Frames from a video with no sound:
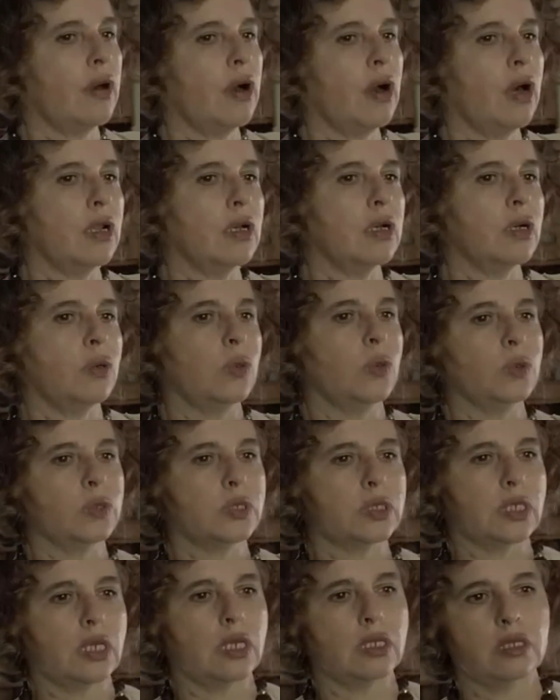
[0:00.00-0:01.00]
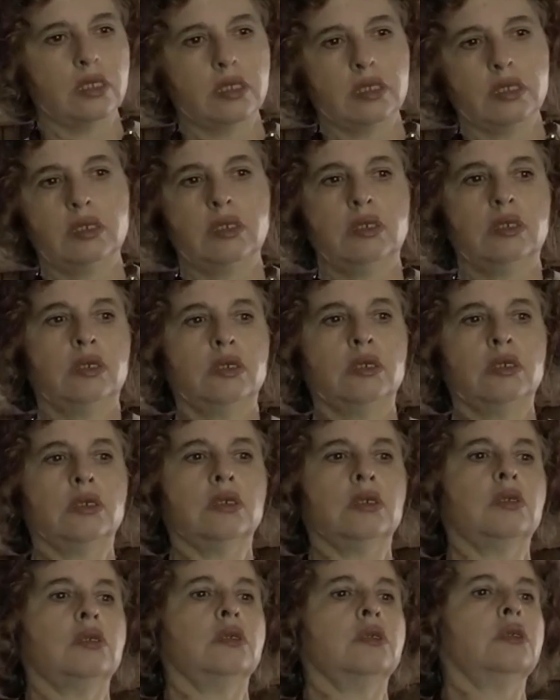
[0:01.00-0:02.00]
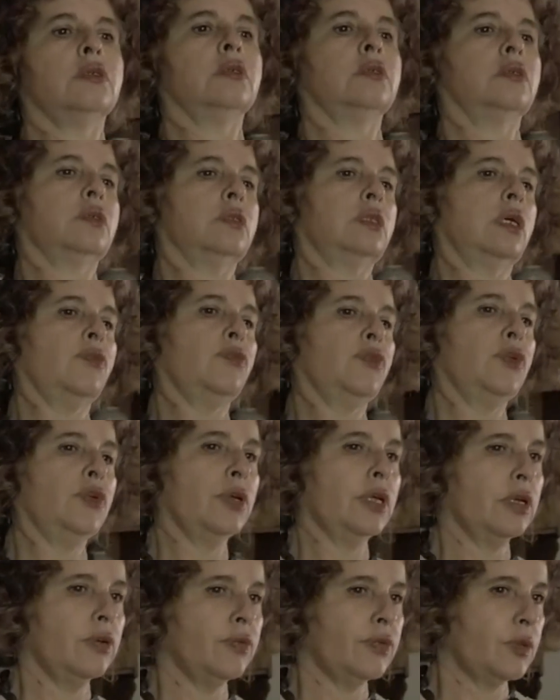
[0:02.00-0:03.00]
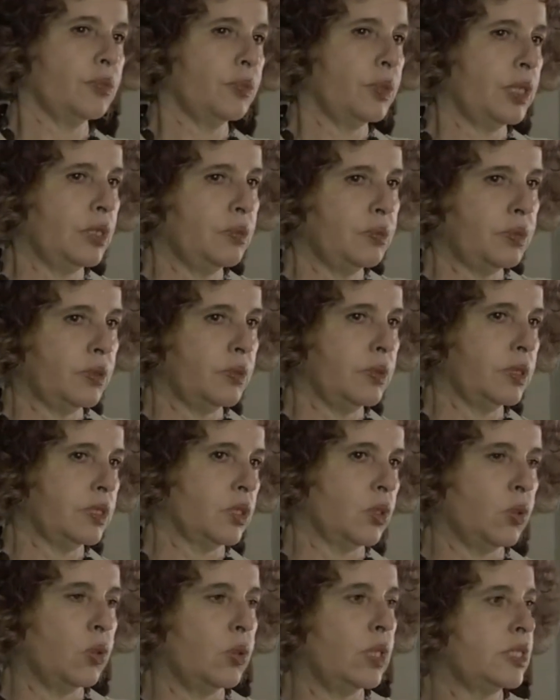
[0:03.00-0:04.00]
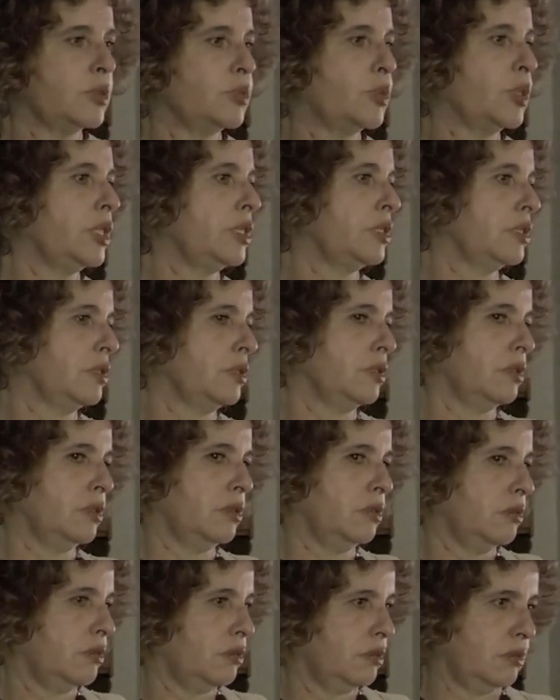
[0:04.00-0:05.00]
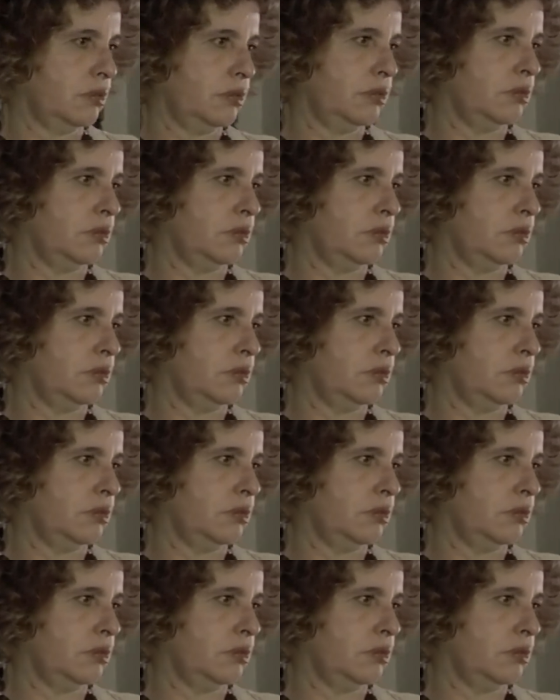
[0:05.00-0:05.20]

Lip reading: the Holocaust, and the suffering of the people was always present.